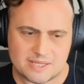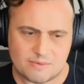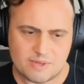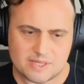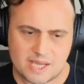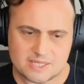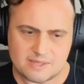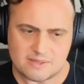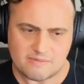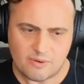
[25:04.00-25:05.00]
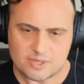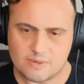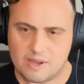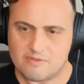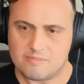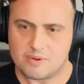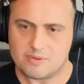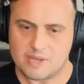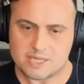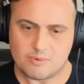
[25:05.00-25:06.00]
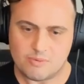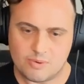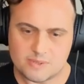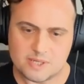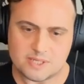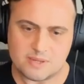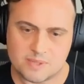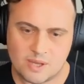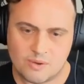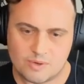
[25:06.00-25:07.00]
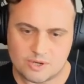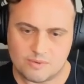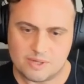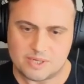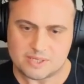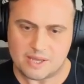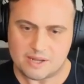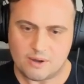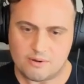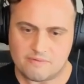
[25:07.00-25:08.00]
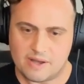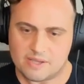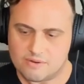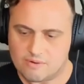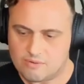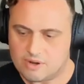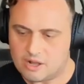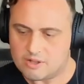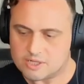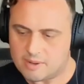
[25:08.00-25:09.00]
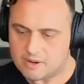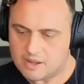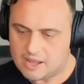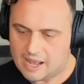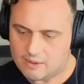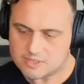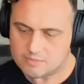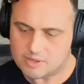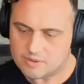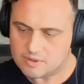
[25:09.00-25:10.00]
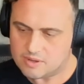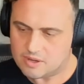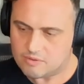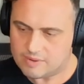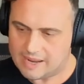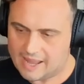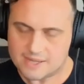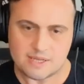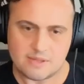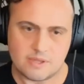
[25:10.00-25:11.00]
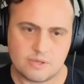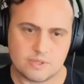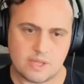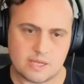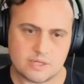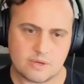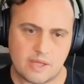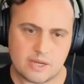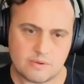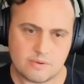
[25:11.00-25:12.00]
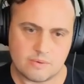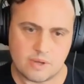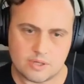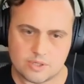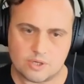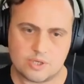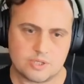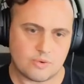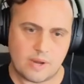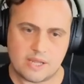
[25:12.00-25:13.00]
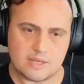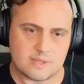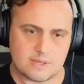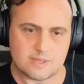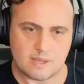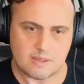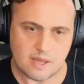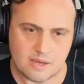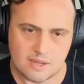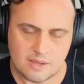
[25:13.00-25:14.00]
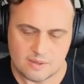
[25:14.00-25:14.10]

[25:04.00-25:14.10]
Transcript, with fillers: is it really takes the focus away from building expert rule systems, which are really just kind of codifying your own knowledge about how something uh, reacts and then using that to turn that into assertions and weighting and things like that.